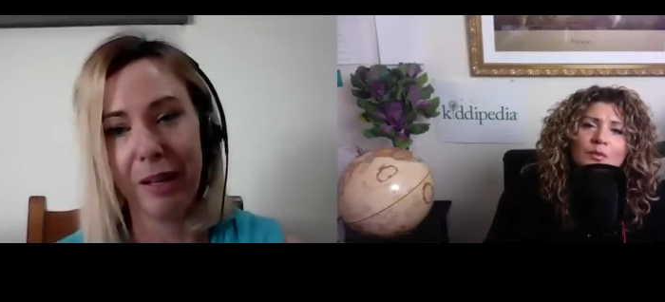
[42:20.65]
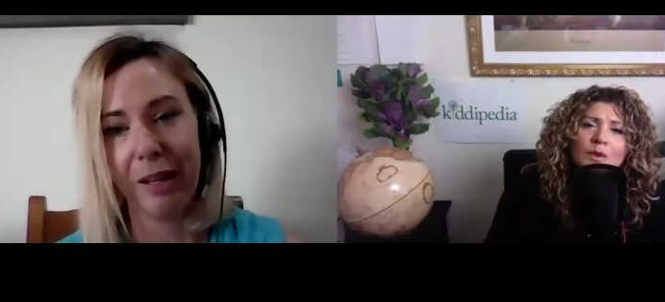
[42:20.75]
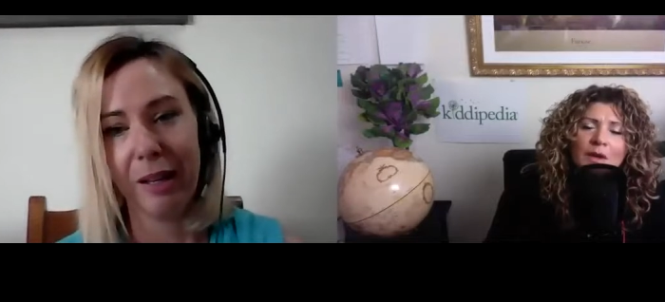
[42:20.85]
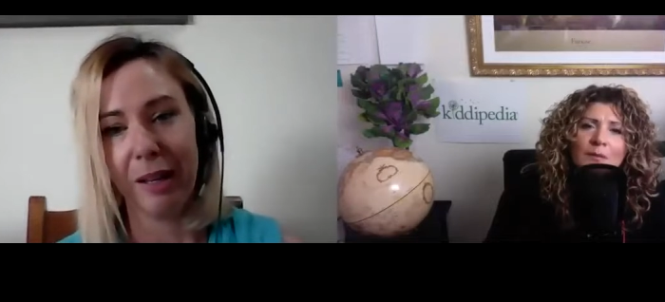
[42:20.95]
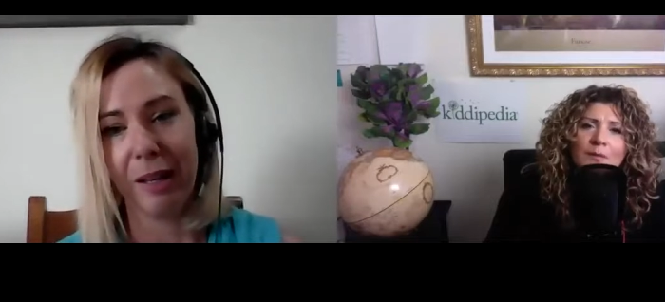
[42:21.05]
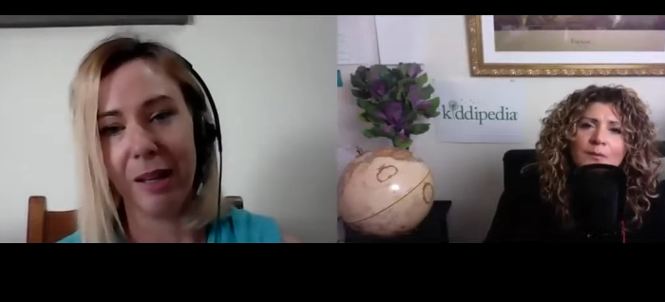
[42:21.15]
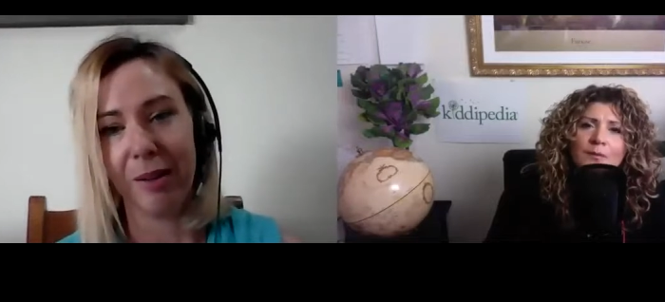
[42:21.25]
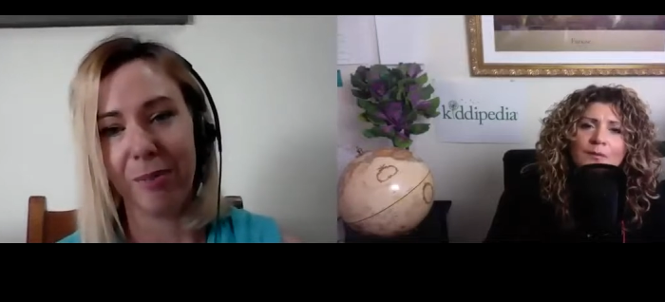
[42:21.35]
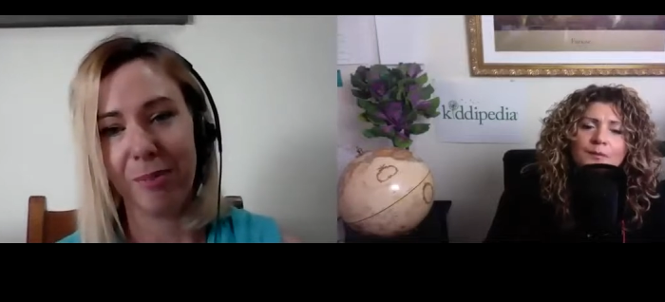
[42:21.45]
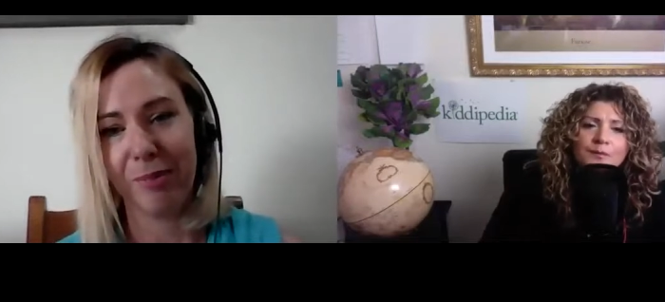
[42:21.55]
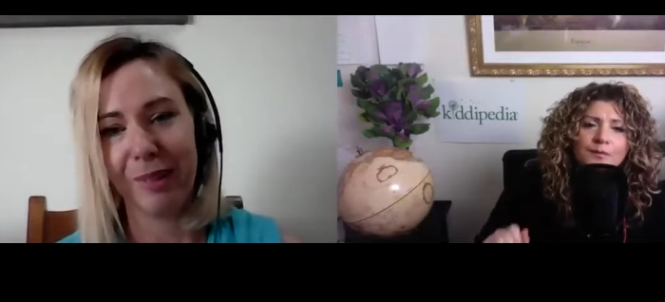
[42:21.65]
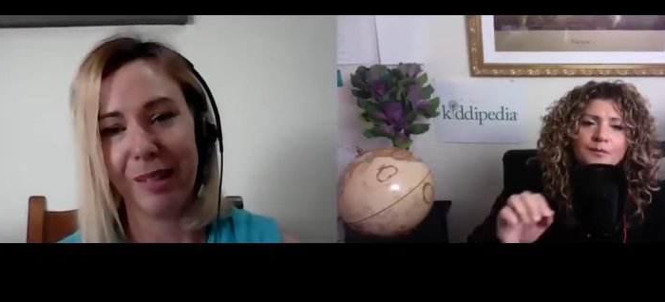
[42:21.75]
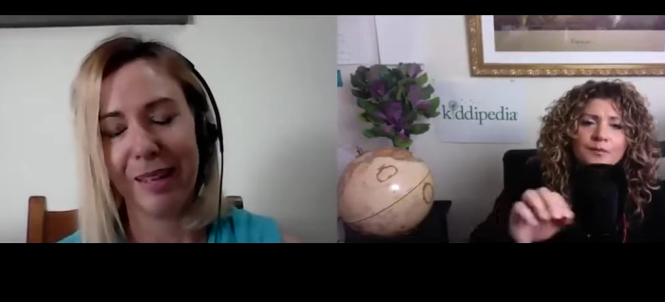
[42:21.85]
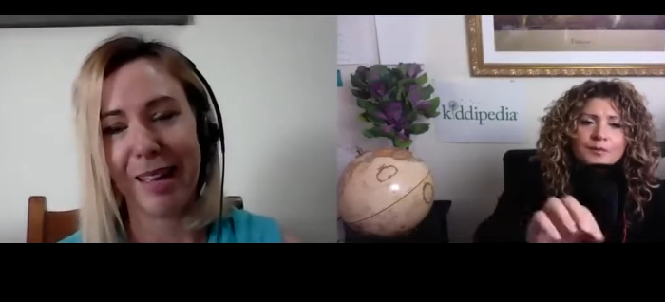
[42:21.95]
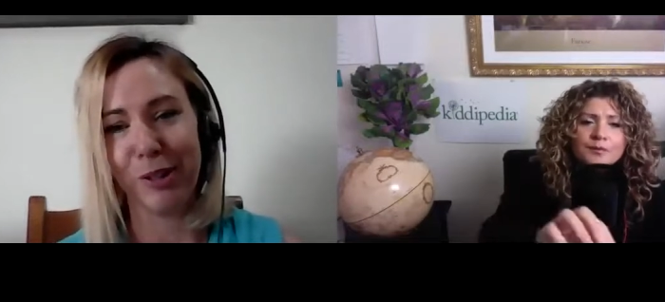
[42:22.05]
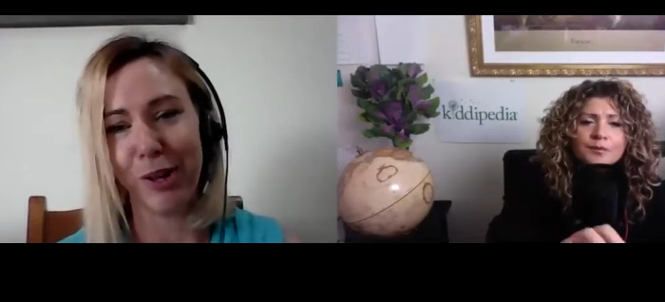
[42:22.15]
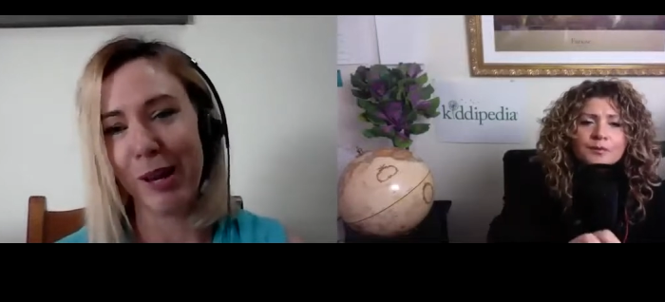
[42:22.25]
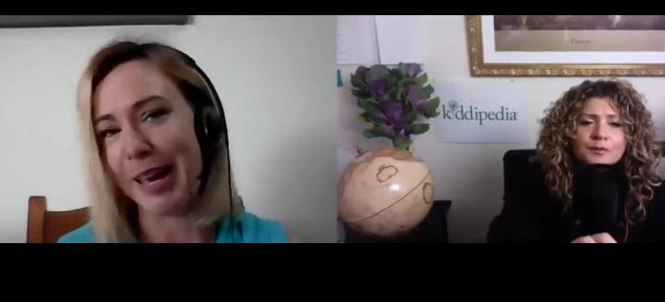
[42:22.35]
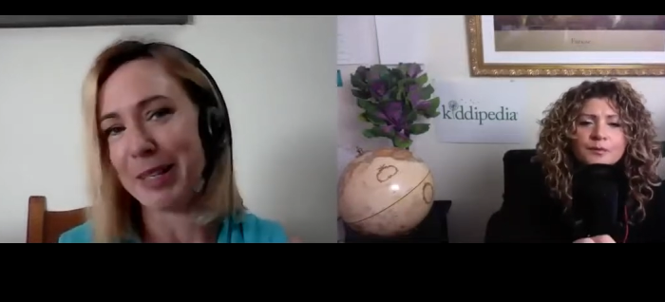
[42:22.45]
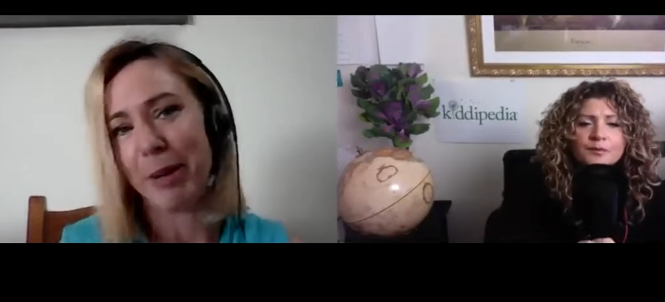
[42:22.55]
Speaker 1: Yeah. Um, you know,
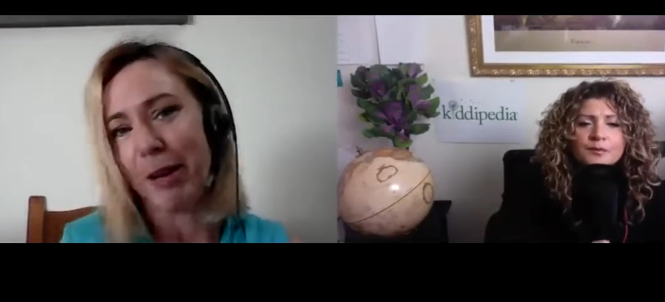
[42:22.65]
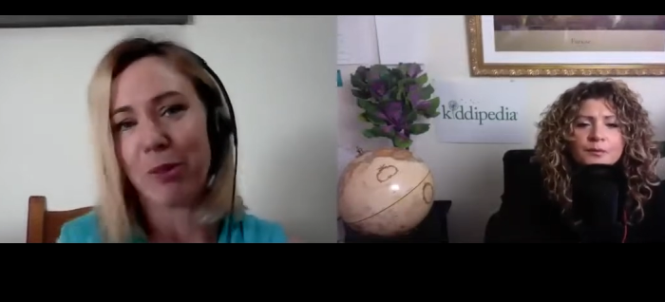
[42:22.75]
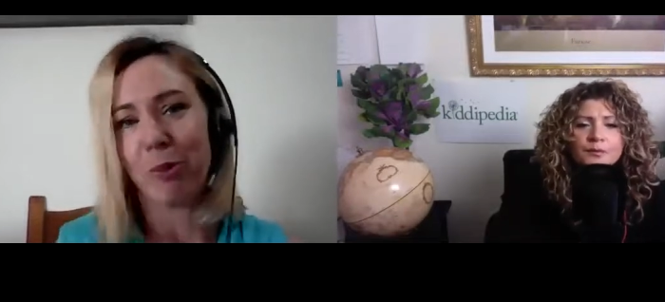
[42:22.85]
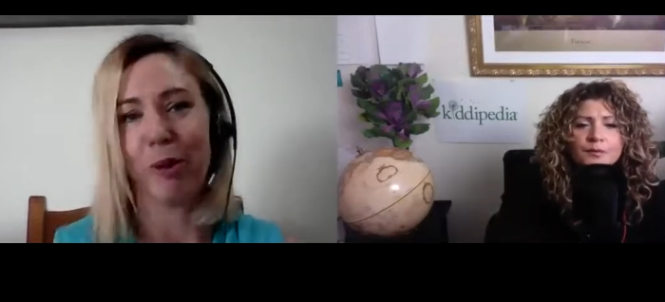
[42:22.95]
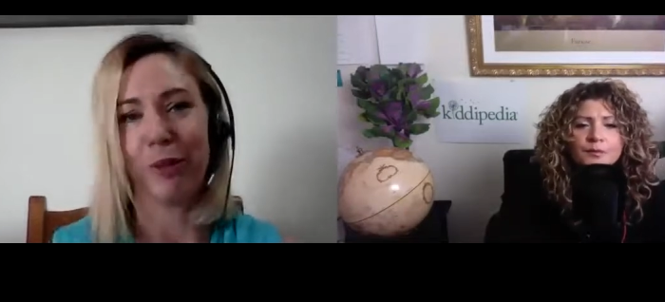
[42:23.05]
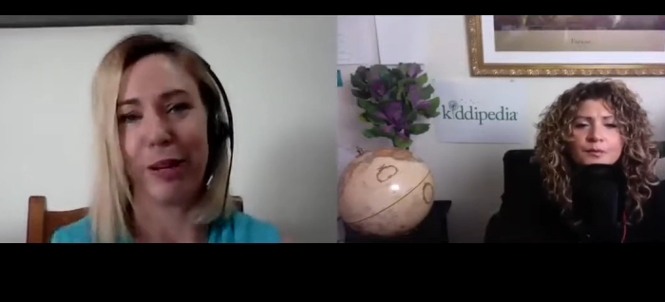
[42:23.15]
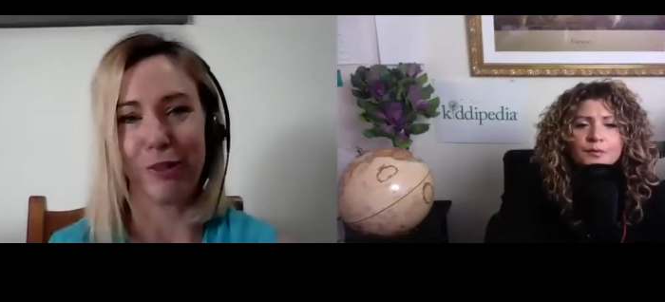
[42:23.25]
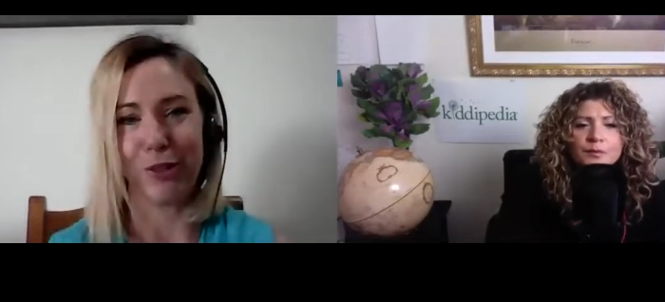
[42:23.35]
and as parents, we often have to